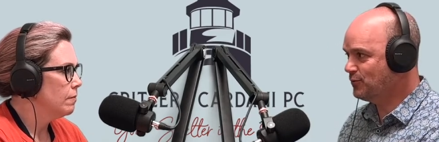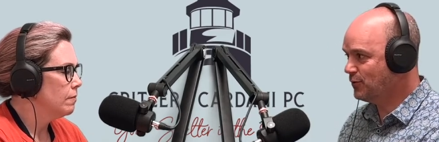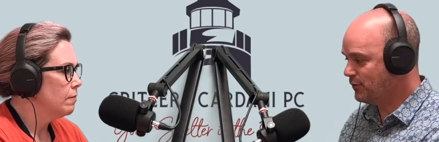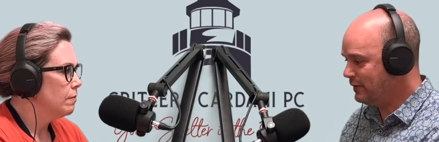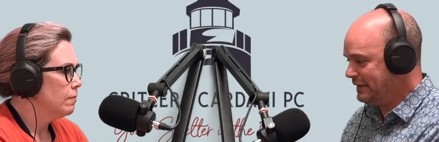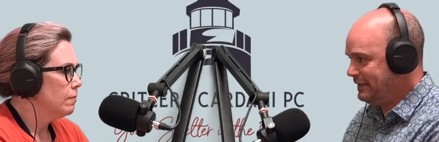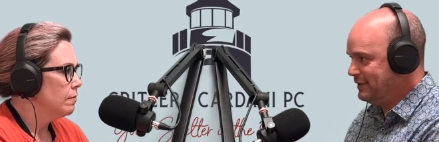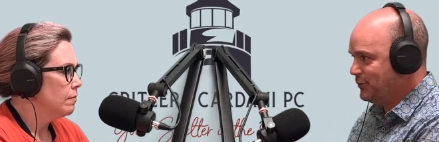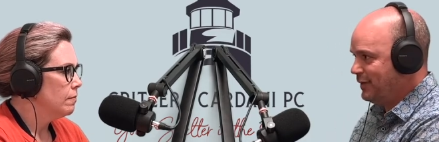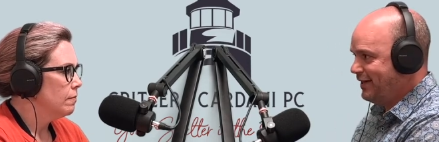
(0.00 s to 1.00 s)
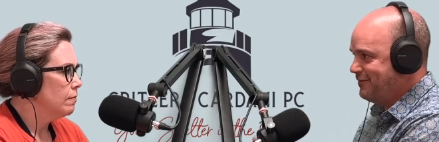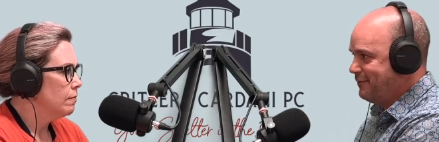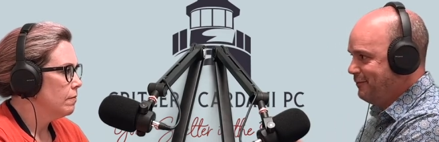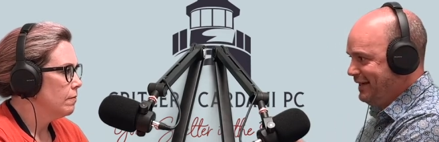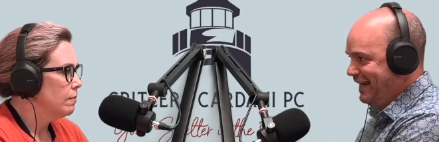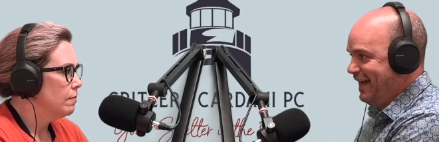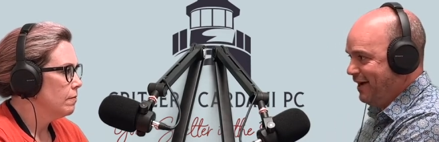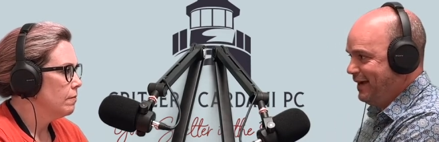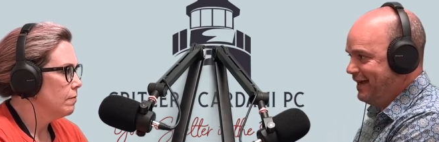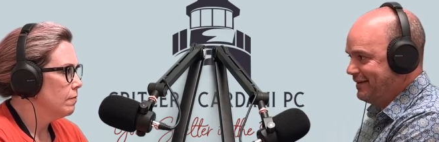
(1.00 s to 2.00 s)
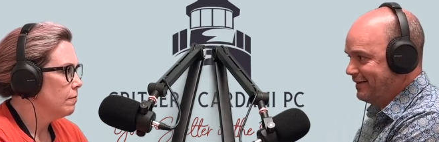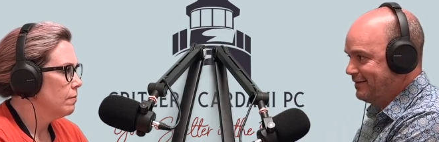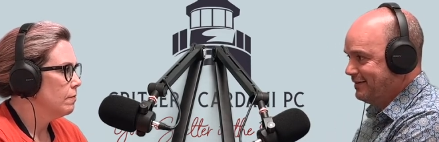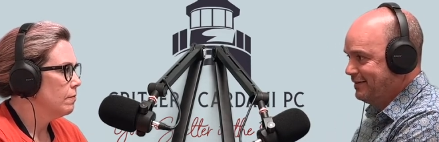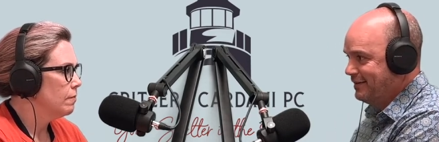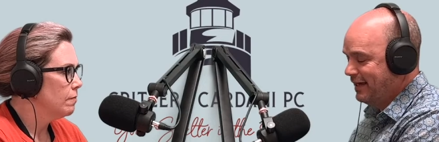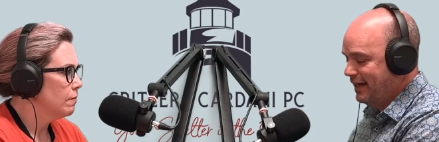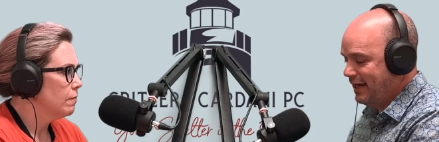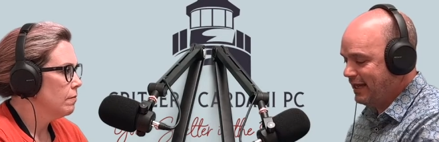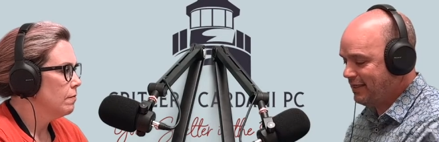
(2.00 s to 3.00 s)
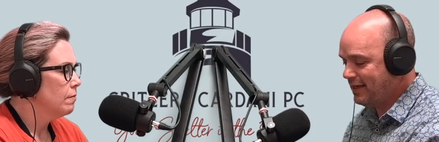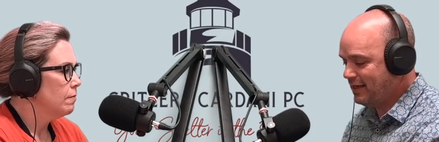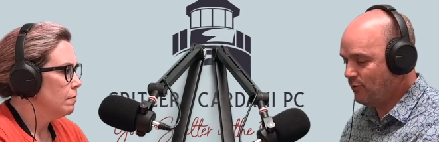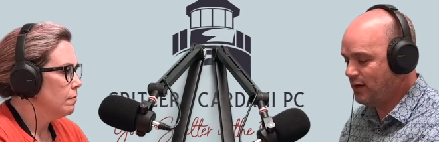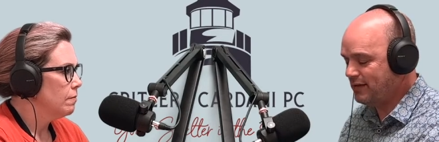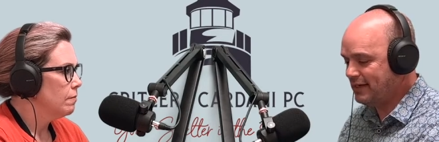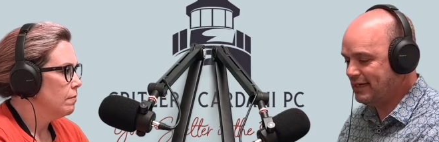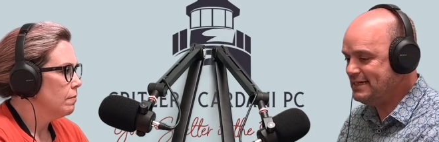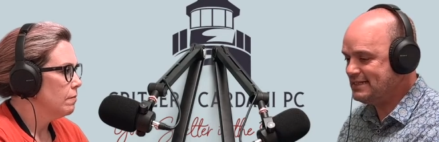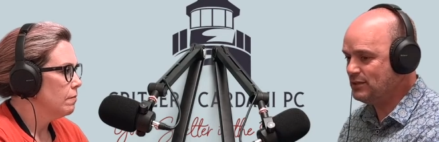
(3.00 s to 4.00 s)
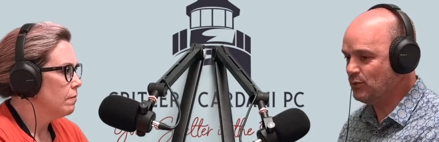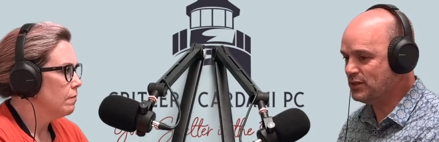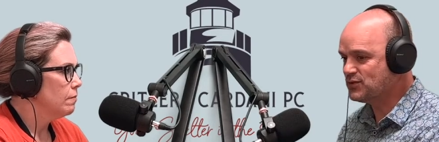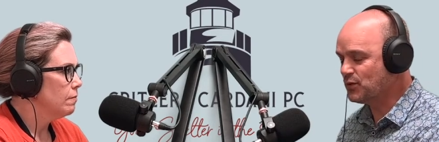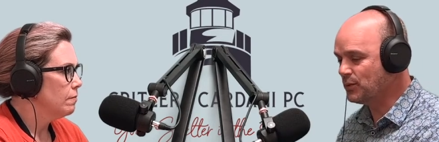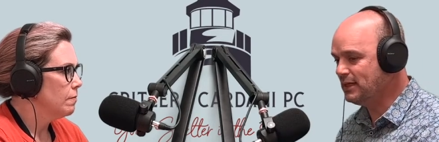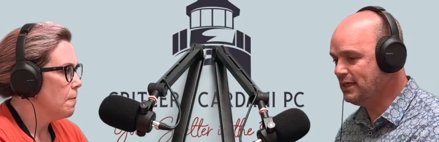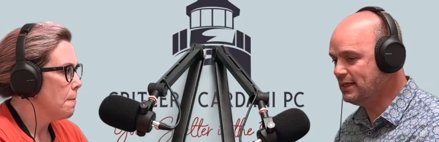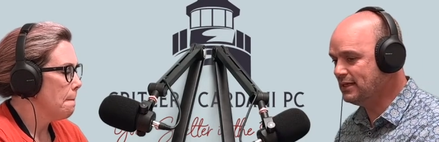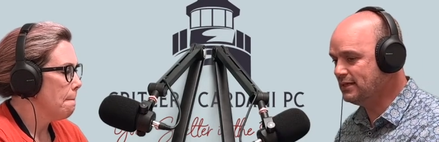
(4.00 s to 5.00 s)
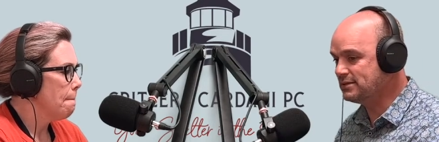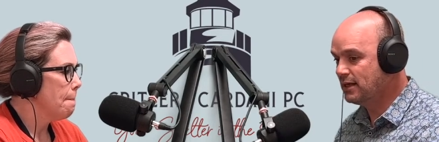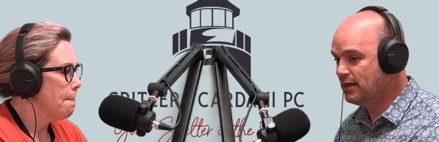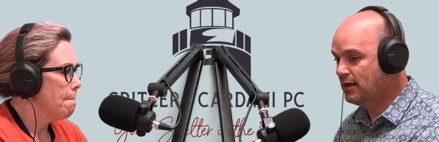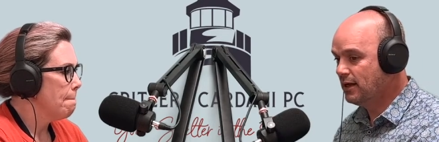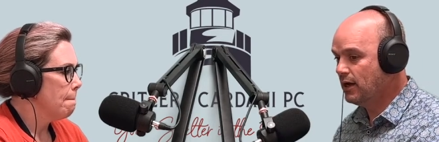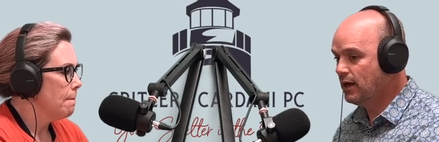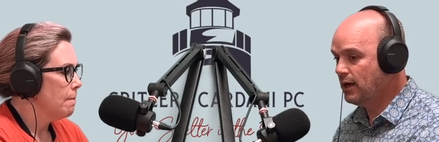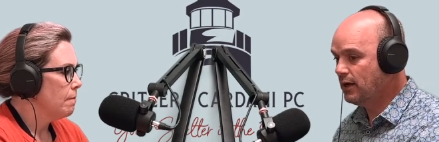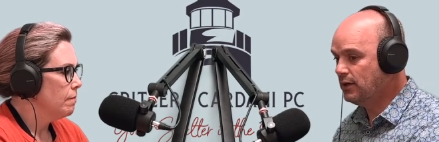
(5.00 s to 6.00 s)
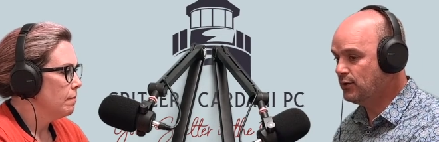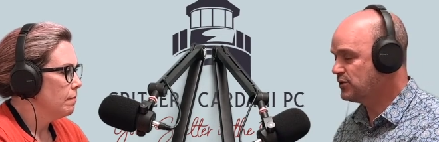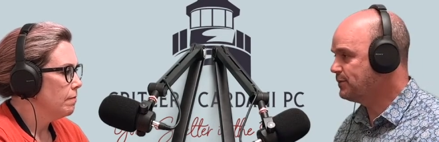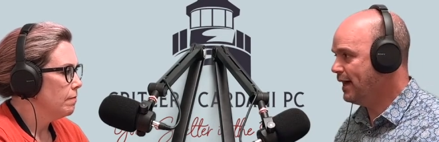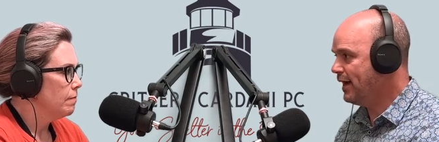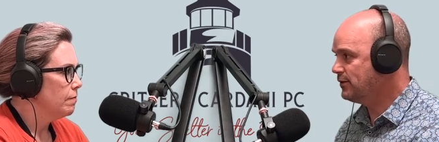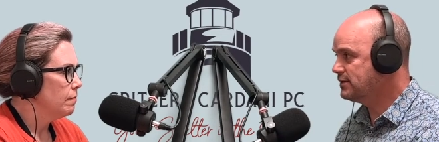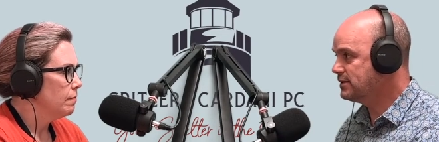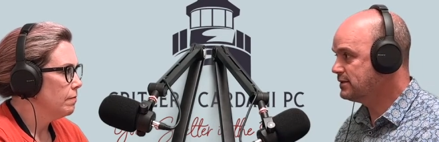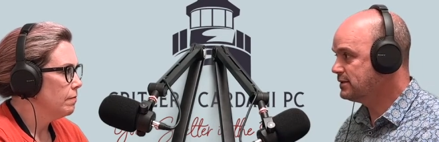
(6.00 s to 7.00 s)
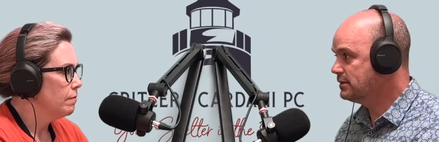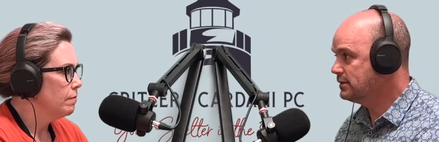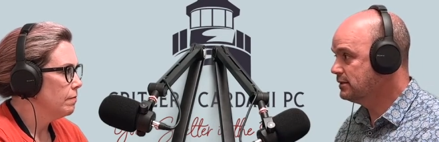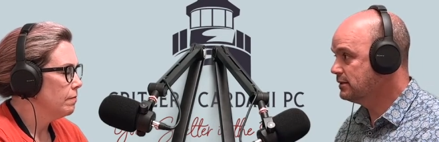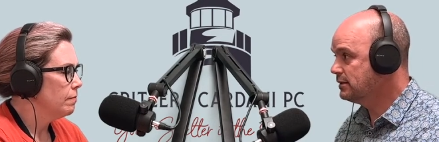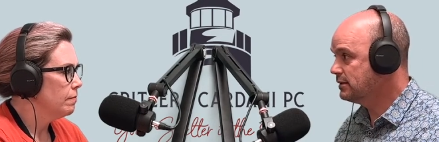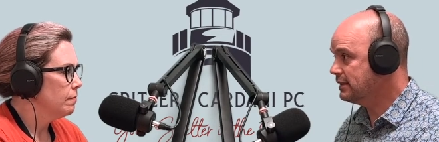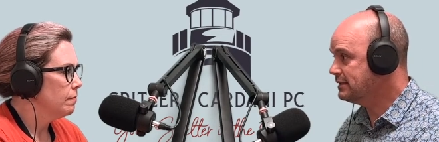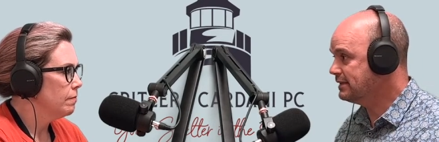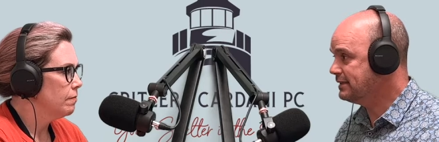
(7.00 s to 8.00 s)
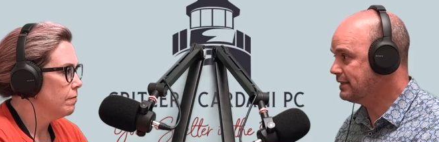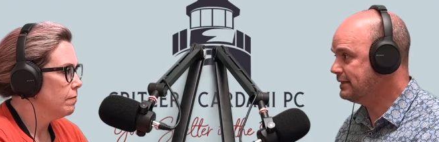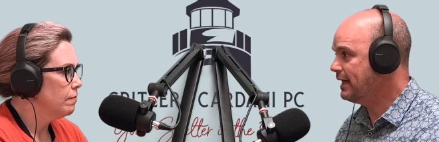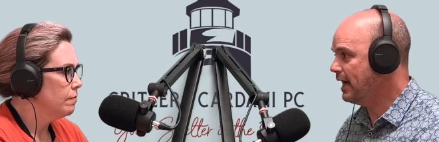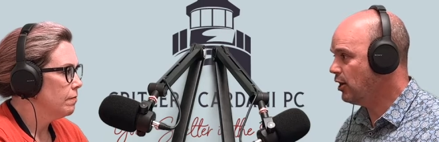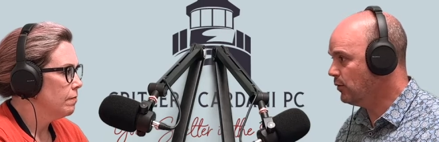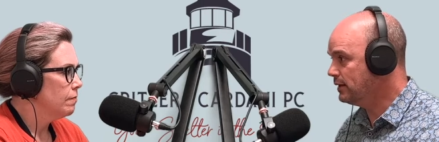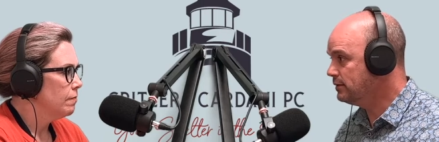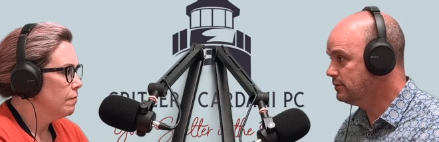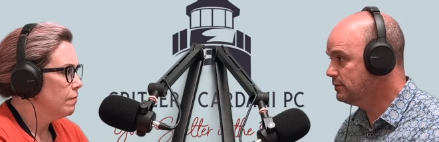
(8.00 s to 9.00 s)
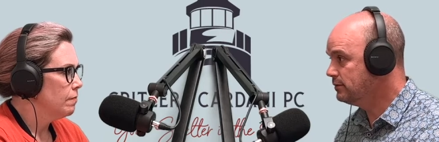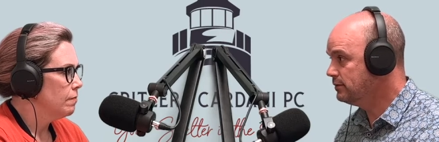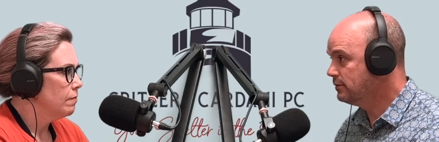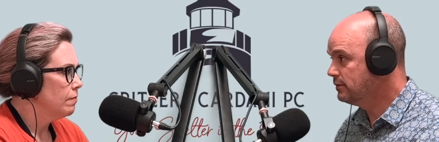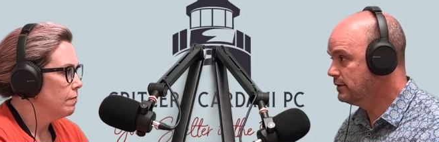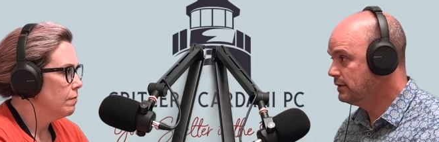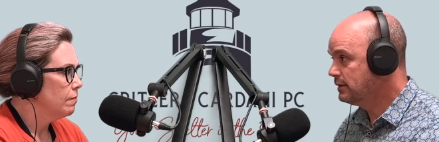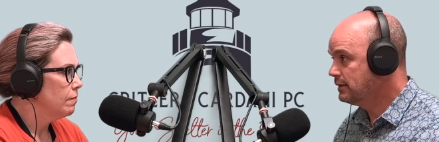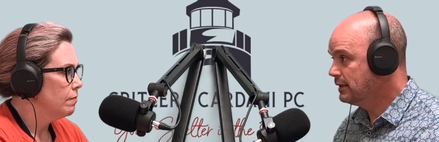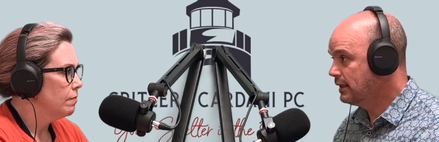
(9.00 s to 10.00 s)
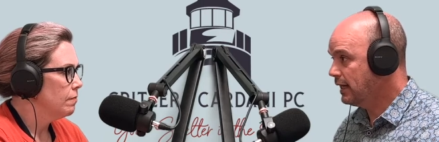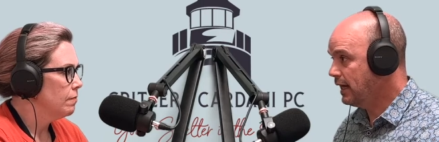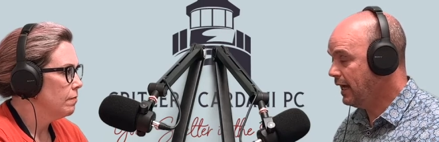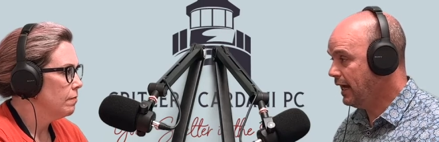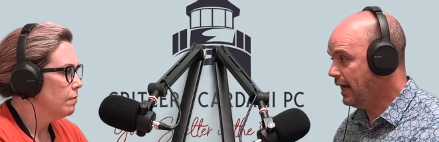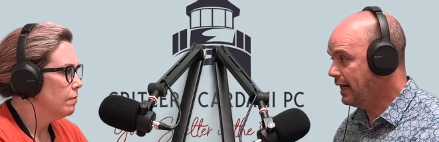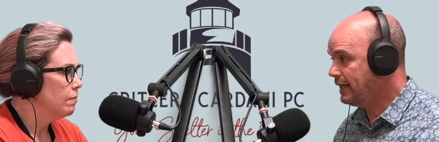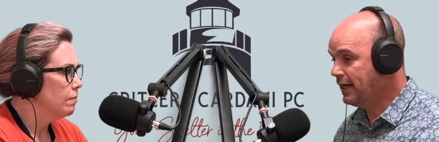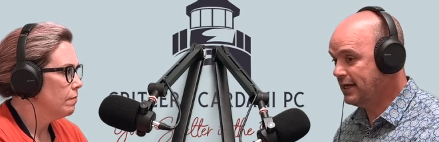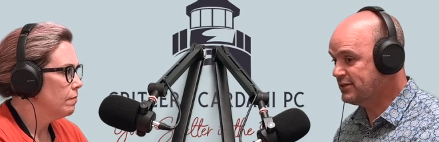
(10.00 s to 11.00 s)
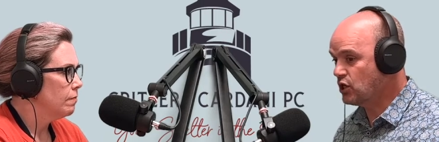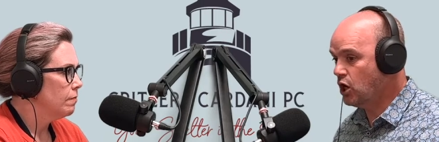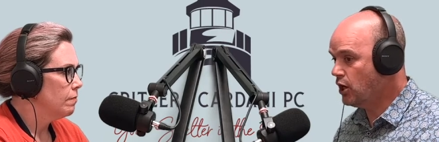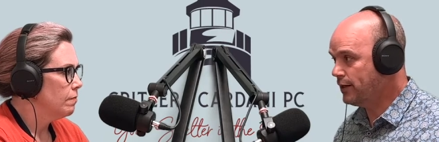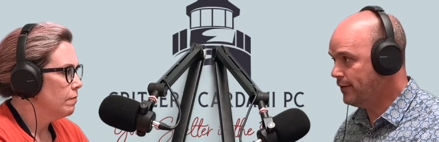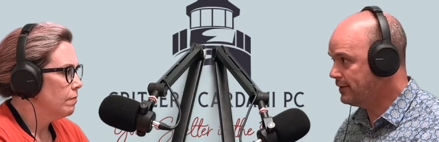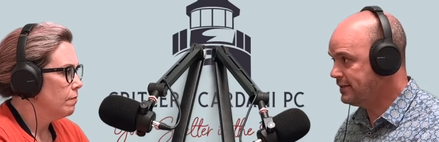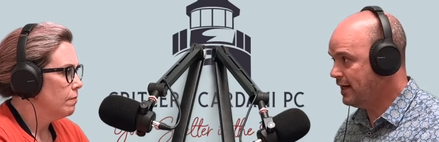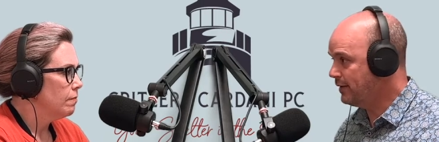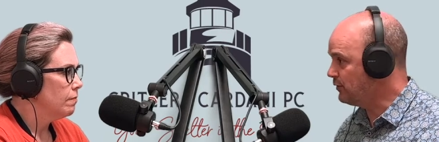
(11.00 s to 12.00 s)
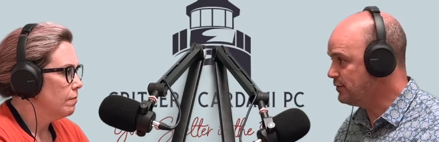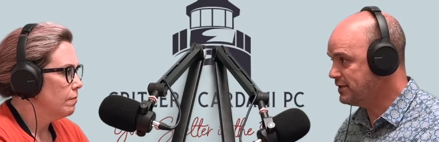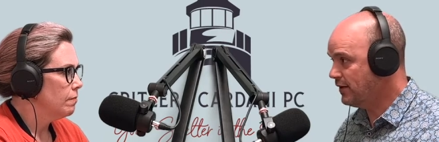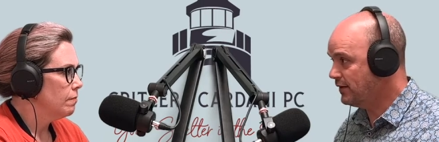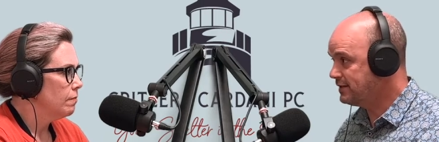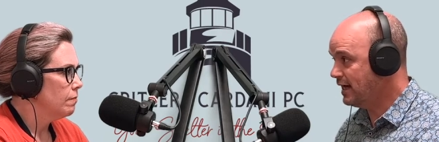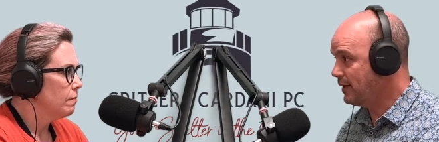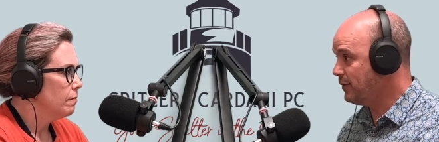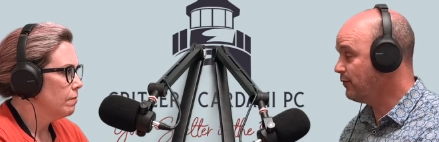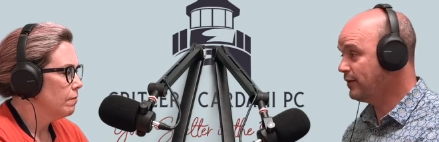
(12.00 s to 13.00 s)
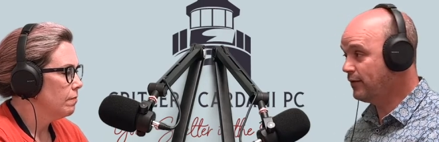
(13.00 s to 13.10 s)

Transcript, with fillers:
Speaker 1: where really you're left be abandoned. And I think one of the easy ones for me is your spouse gets addicted to heroin and is gone all the time, using all the time. Even when they're